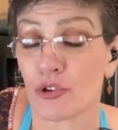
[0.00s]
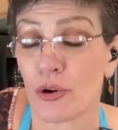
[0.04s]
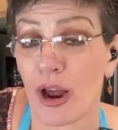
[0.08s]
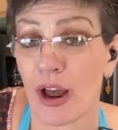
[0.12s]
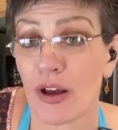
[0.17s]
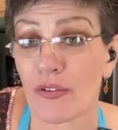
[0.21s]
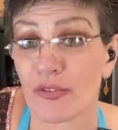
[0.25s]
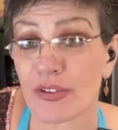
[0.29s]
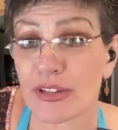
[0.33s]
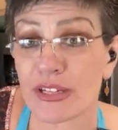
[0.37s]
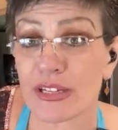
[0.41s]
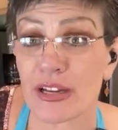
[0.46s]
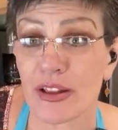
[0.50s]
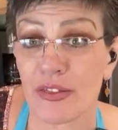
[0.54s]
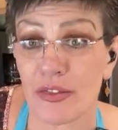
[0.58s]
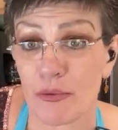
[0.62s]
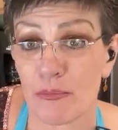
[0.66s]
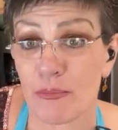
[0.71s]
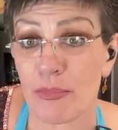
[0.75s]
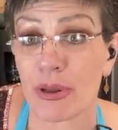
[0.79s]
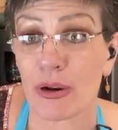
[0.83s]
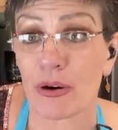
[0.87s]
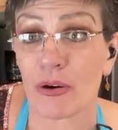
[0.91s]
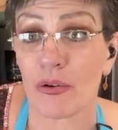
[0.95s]
Travis in
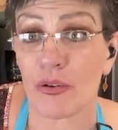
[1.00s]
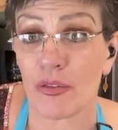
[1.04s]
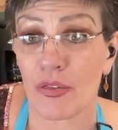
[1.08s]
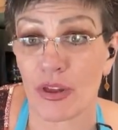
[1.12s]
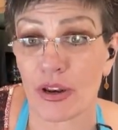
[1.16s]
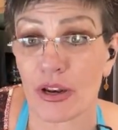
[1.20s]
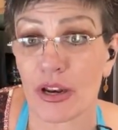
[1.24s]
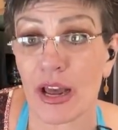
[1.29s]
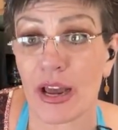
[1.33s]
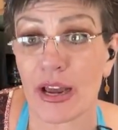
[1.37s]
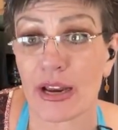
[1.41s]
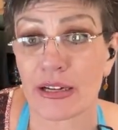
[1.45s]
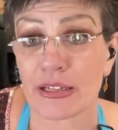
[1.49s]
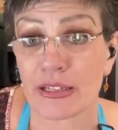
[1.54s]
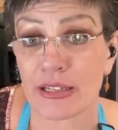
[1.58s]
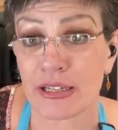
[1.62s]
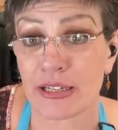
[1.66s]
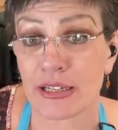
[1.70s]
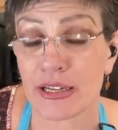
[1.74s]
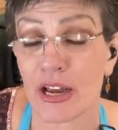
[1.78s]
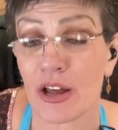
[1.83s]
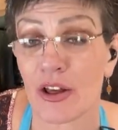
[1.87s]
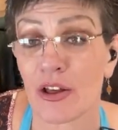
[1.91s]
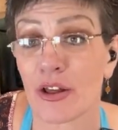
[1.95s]
the middle of the night
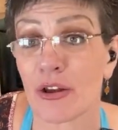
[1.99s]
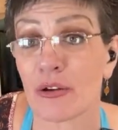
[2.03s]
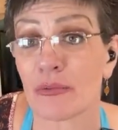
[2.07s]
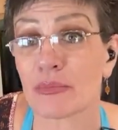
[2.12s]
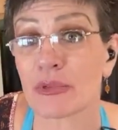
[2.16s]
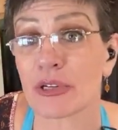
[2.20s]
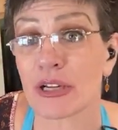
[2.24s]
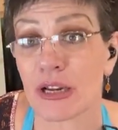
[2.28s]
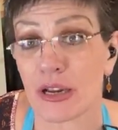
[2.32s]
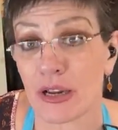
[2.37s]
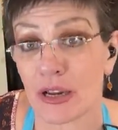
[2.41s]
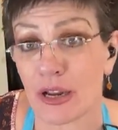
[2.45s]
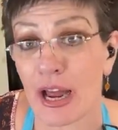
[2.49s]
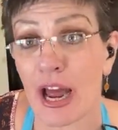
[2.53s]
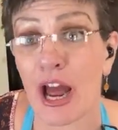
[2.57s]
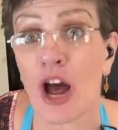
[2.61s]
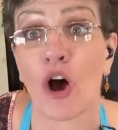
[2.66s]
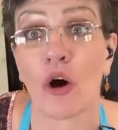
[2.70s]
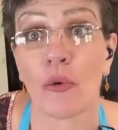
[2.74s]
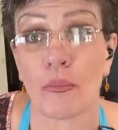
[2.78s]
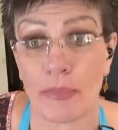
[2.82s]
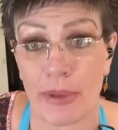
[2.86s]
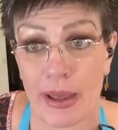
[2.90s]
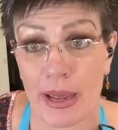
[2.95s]
to tell him to
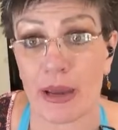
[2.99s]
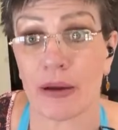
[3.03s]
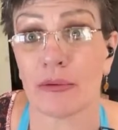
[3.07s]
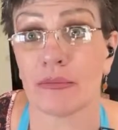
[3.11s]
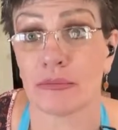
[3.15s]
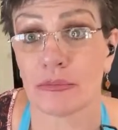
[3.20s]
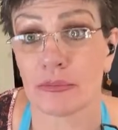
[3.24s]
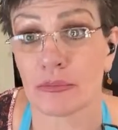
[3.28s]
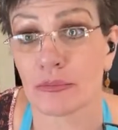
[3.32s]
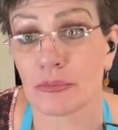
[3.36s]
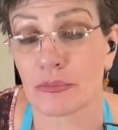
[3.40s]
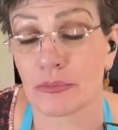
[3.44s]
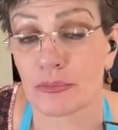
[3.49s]
help me.